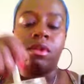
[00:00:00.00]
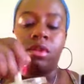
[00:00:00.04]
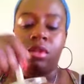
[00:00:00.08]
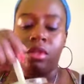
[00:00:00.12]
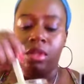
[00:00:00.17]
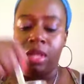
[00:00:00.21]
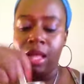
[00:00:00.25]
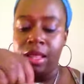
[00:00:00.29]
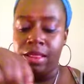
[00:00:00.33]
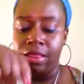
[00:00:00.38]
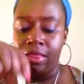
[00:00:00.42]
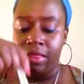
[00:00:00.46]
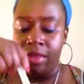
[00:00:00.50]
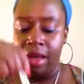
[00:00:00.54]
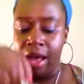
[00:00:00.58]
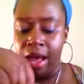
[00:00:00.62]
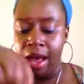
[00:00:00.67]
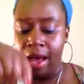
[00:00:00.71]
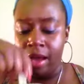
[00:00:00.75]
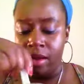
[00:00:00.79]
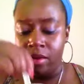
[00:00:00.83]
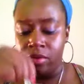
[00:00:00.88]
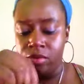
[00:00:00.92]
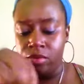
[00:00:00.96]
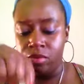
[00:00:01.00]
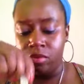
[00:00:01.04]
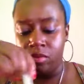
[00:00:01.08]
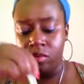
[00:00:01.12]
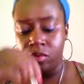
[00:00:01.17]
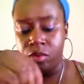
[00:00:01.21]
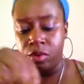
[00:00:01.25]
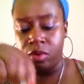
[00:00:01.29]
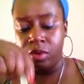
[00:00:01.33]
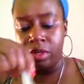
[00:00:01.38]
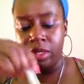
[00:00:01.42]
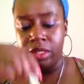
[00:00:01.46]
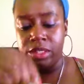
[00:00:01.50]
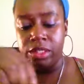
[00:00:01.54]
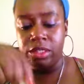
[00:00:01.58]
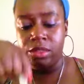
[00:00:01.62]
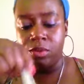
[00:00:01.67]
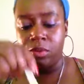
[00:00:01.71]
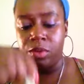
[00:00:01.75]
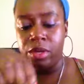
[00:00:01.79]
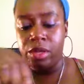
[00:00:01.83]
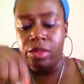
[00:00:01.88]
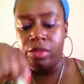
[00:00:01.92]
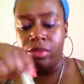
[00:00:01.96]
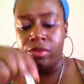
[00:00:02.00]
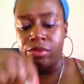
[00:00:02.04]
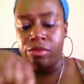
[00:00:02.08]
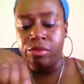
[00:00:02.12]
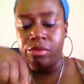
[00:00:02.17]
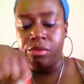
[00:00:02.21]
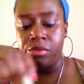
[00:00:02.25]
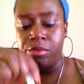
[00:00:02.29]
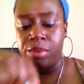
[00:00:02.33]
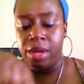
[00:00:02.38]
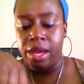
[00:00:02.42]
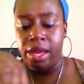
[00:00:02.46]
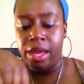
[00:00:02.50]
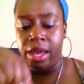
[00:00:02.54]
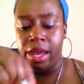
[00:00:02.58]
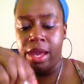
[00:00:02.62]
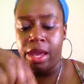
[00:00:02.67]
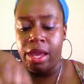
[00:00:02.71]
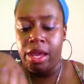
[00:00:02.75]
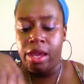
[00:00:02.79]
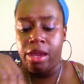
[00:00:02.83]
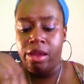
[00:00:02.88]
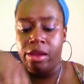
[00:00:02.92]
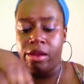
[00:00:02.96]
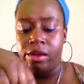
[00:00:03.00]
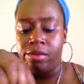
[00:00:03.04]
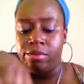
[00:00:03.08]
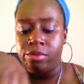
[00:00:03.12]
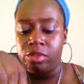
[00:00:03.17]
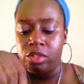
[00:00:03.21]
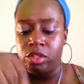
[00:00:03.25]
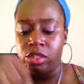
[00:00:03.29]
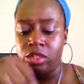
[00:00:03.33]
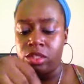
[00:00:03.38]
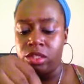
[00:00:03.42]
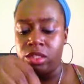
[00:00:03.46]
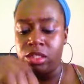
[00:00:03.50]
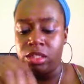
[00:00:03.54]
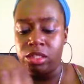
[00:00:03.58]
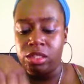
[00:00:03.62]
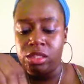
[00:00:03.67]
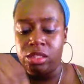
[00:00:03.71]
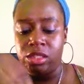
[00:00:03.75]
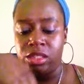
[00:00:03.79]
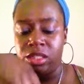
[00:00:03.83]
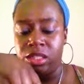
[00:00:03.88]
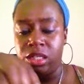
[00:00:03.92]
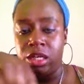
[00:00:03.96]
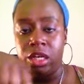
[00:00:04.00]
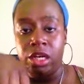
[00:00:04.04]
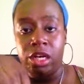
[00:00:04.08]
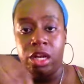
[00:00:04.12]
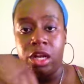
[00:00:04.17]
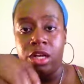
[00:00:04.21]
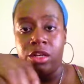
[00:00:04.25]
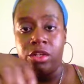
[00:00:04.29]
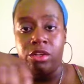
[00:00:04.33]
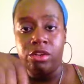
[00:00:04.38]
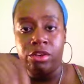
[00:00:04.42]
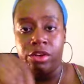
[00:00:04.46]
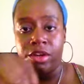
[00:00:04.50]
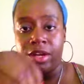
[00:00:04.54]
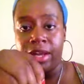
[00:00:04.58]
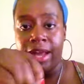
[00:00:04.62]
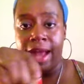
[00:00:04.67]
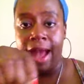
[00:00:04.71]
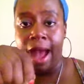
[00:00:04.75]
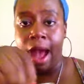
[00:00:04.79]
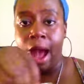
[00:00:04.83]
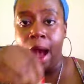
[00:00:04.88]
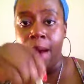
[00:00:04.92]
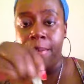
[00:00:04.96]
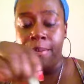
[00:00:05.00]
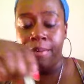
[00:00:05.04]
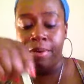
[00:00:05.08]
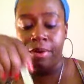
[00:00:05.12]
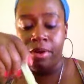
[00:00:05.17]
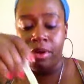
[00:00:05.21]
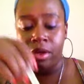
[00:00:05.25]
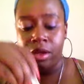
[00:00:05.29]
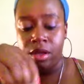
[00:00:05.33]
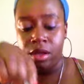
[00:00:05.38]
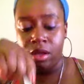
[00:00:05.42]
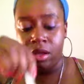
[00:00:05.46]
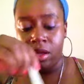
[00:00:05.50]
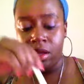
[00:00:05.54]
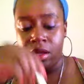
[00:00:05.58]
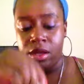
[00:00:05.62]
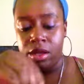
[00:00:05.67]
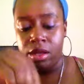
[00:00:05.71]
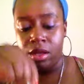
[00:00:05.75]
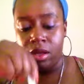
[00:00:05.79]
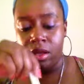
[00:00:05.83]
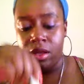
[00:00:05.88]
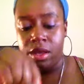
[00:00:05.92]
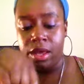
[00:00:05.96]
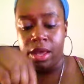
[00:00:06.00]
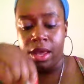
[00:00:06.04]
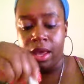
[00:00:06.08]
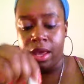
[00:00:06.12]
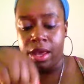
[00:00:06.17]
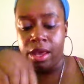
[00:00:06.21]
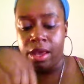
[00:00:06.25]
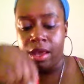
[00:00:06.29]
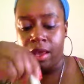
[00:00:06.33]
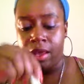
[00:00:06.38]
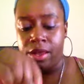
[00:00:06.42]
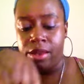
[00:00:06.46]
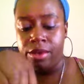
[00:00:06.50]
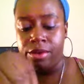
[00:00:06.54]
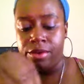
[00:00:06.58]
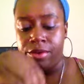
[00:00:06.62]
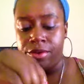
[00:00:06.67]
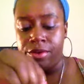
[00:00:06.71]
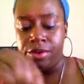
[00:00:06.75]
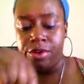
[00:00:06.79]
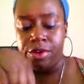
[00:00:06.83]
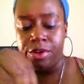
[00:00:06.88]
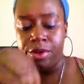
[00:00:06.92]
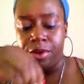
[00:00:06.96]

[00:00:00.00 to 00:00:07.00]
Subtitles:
let that work its way through my hair. I'm just going to sit it under a cap, and